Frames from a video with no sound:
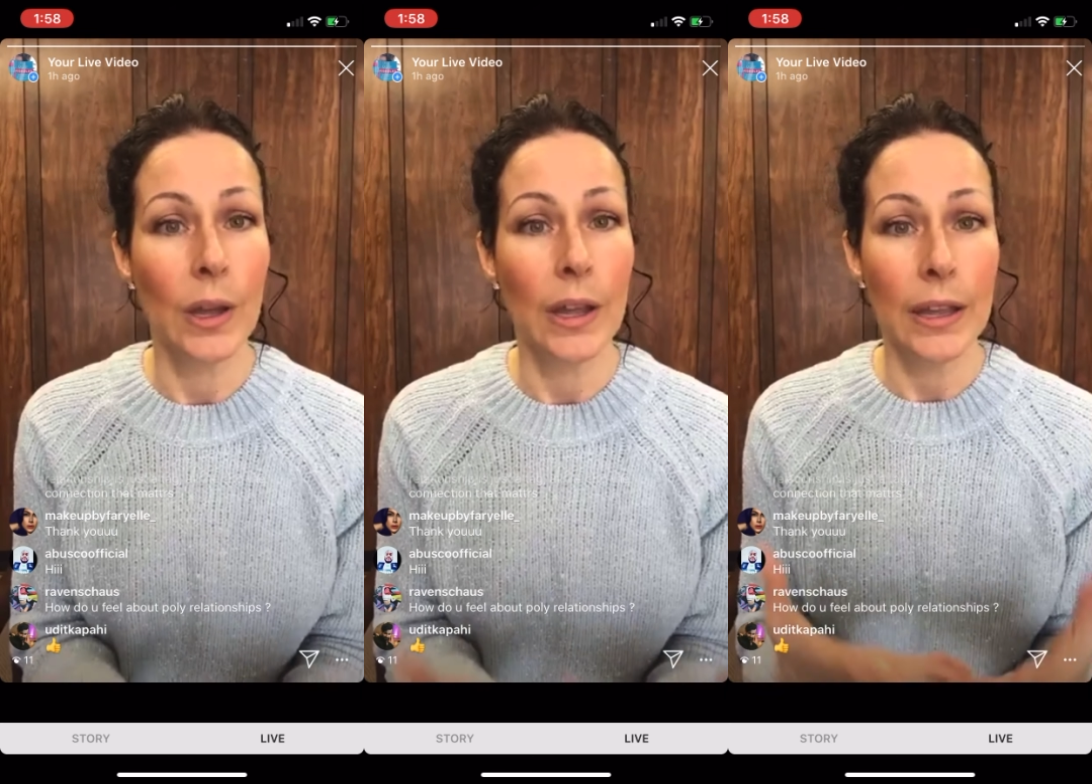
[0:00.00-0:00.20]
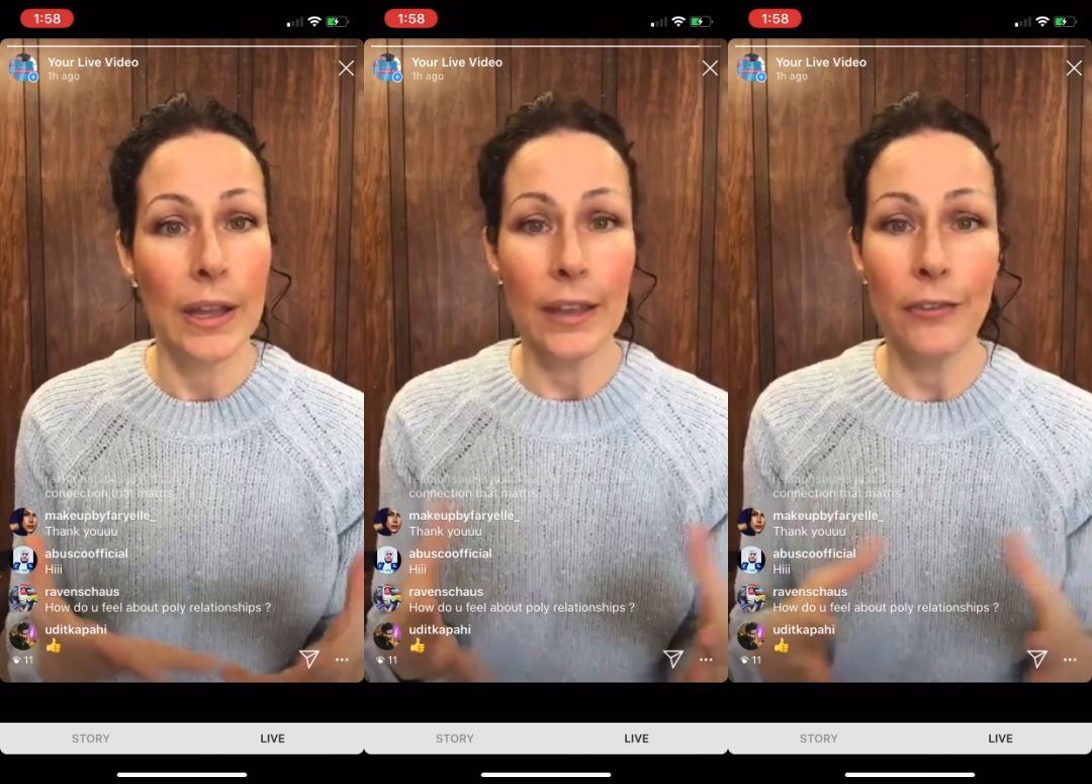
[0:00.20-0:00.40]

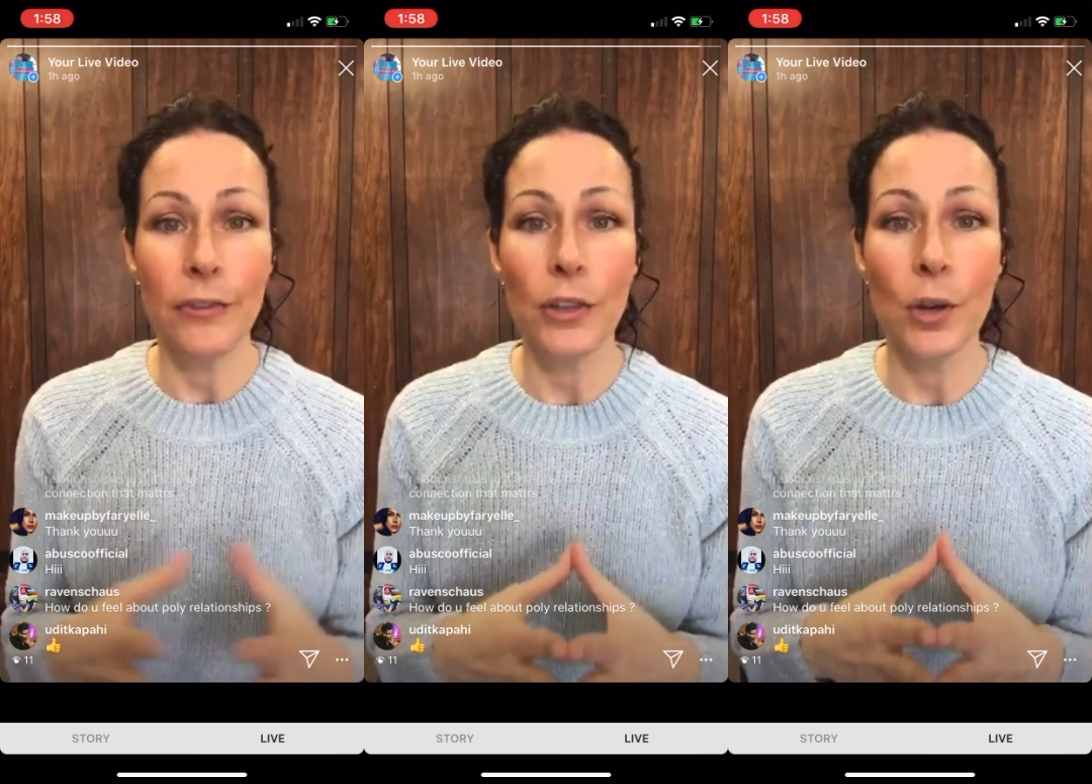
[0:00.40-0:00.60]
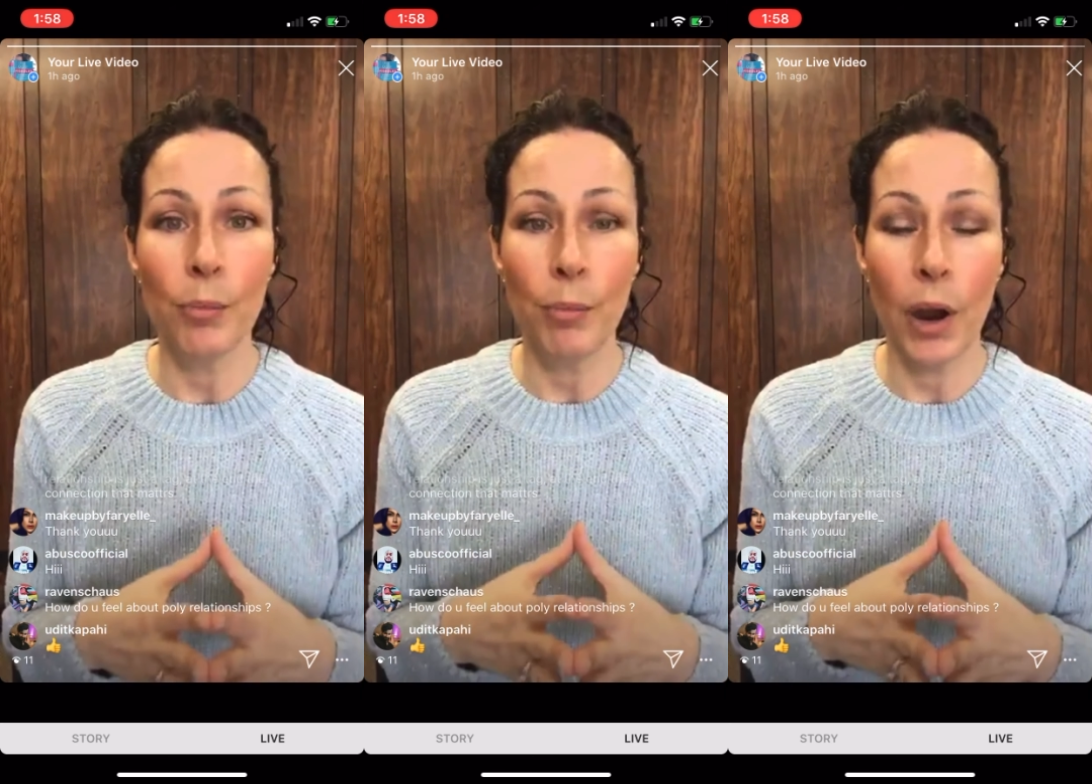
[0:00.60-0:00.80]
if
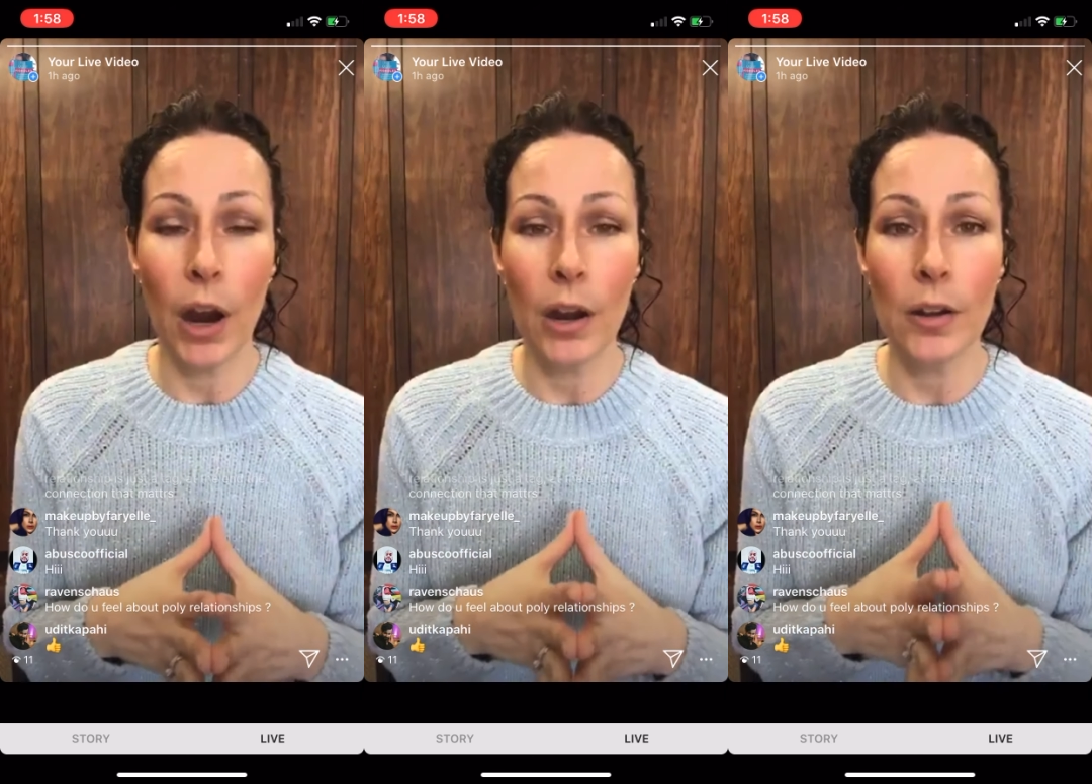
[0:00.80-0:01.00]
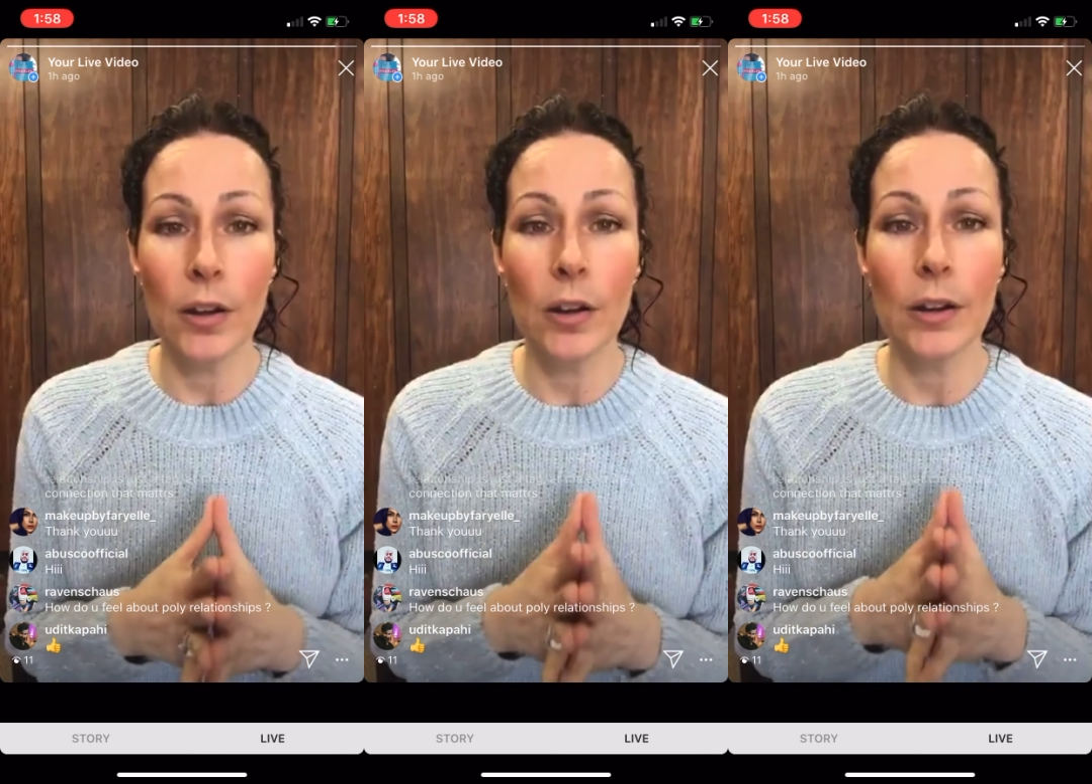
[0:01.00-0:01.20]
your
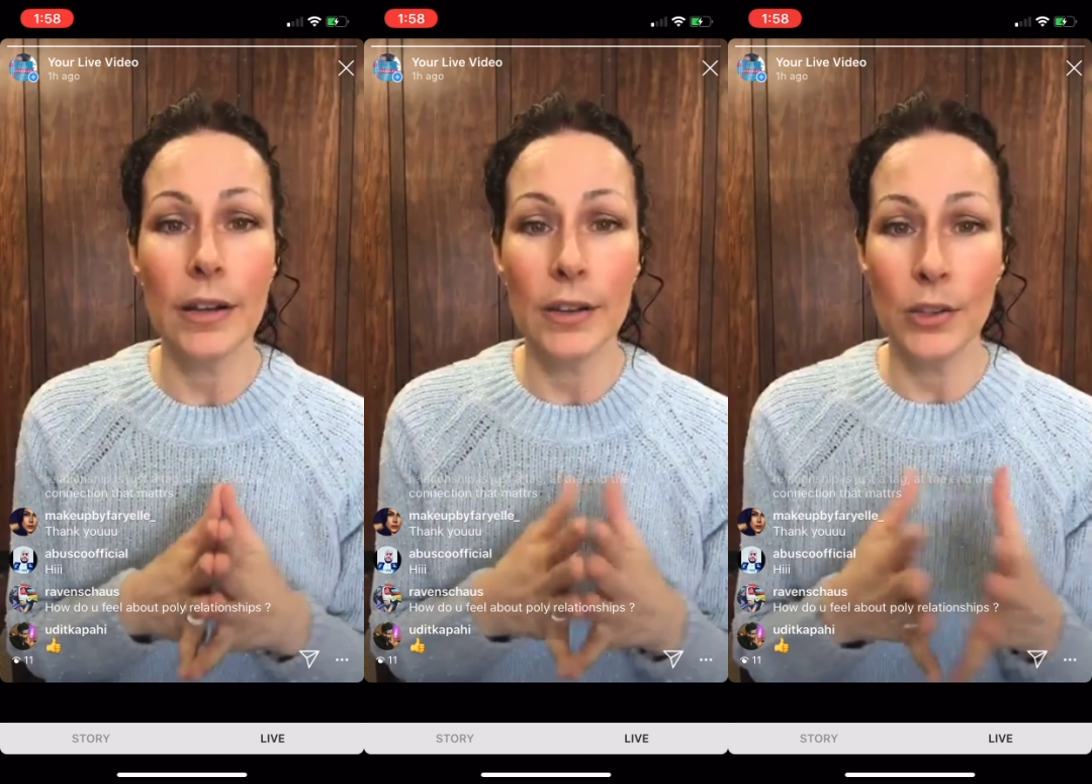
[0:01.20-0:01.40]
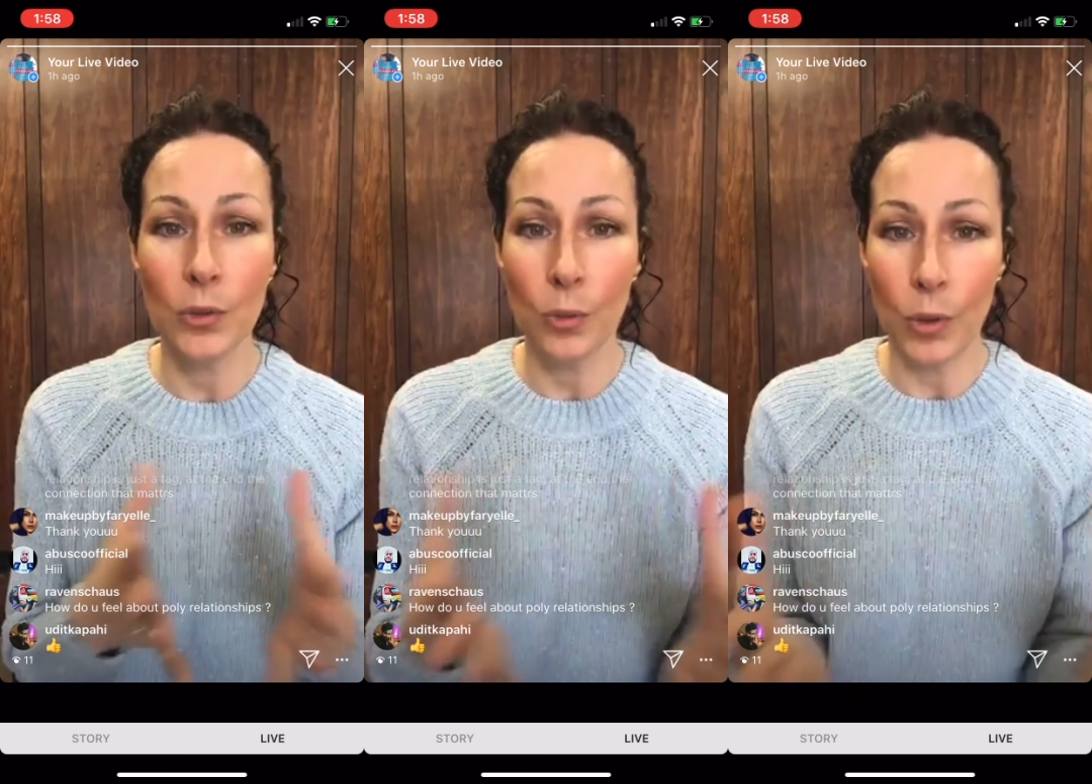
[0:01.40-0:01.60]
partner
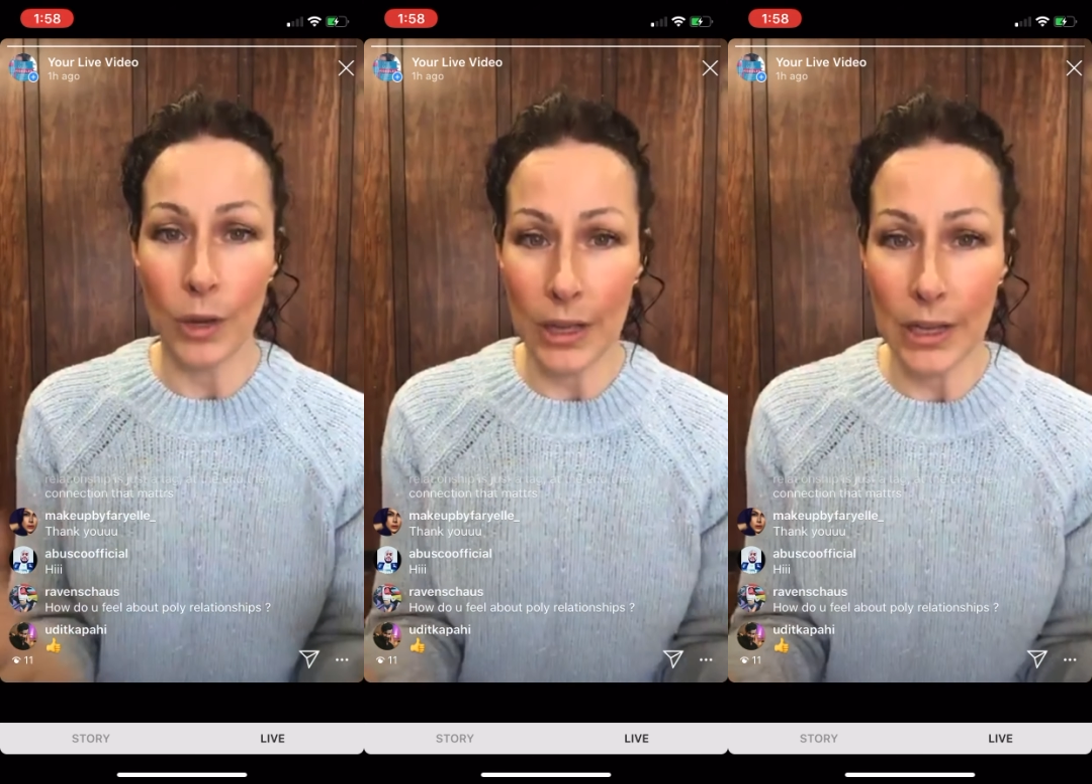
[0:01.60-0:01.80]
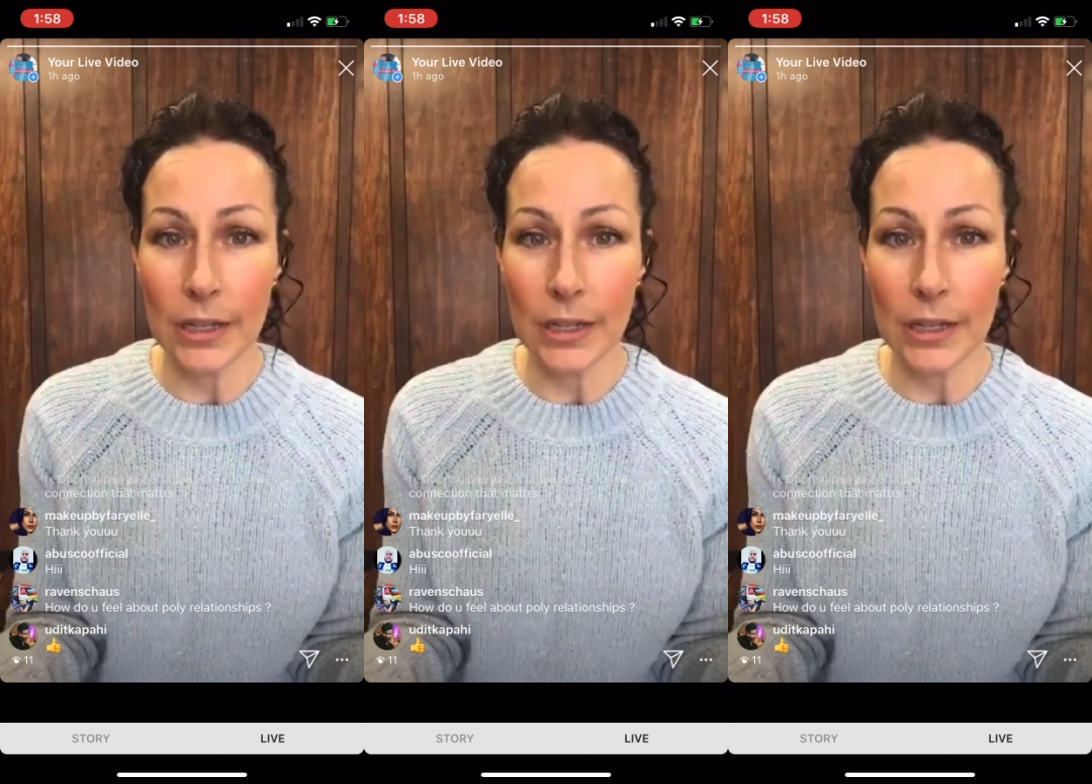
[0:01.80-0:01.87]
is willing